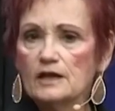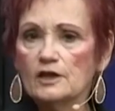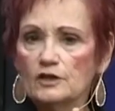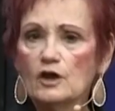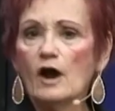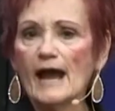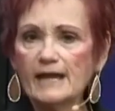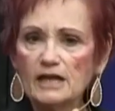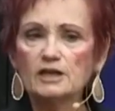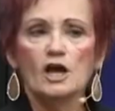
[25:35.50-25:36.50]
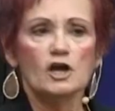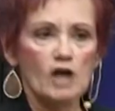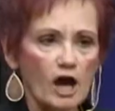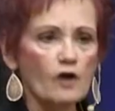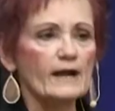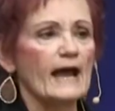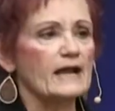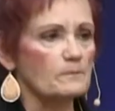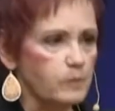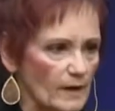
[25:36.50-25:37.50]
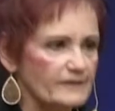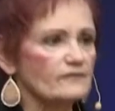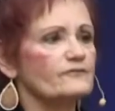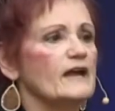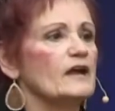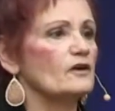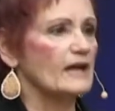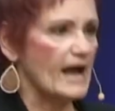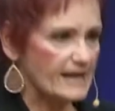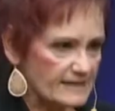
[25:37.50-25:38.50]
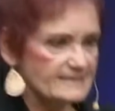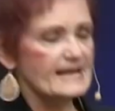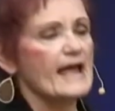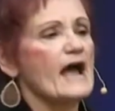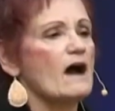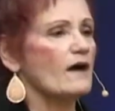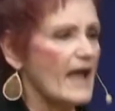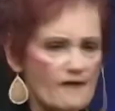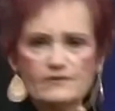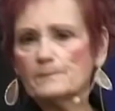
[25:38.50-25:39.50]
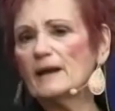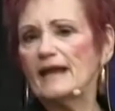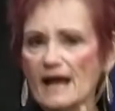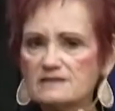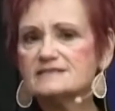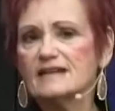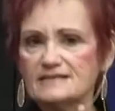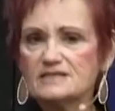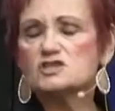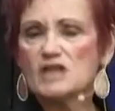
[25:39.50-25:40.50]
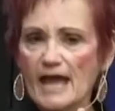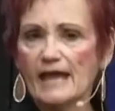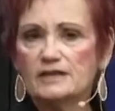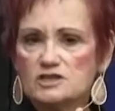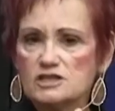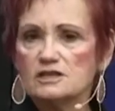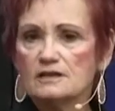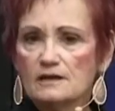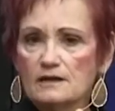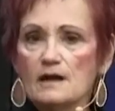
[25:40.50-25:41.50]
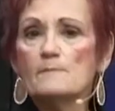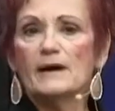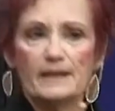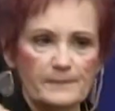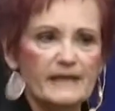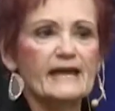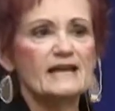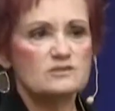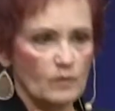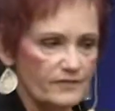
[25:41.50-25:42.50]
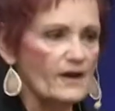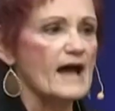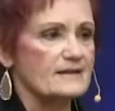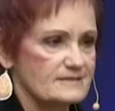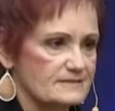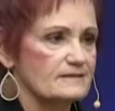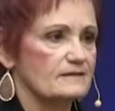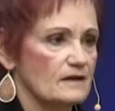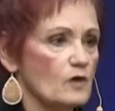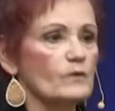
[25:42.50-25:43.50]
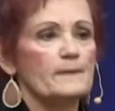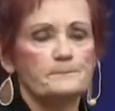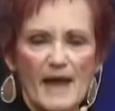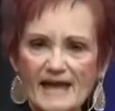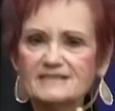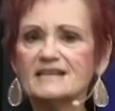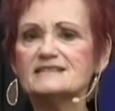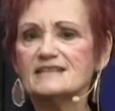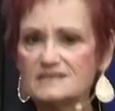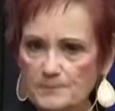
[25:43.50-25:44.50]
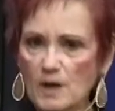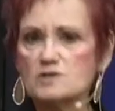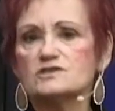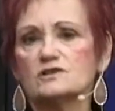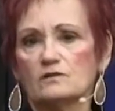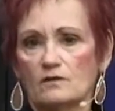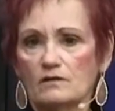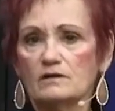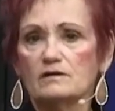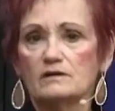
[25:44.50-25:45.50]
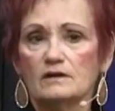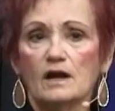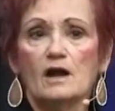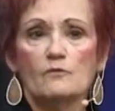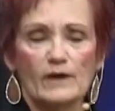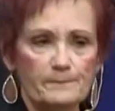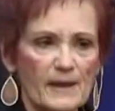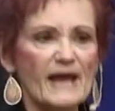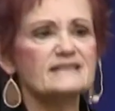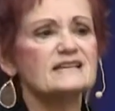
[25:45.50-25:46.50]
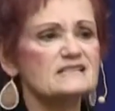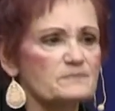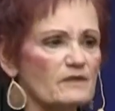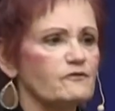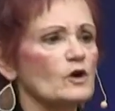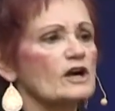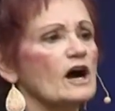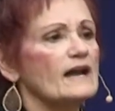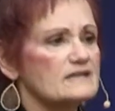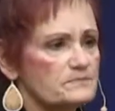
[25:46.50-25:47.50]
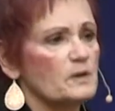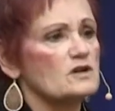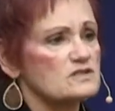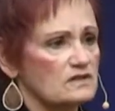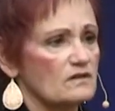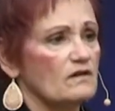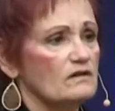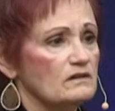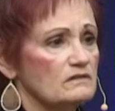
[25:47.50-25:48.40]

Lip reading: You know, I can go and I can point the finger and I can say how everybody else needs to change, but it begins with us. Repentance is personal. Repentance before God is personal.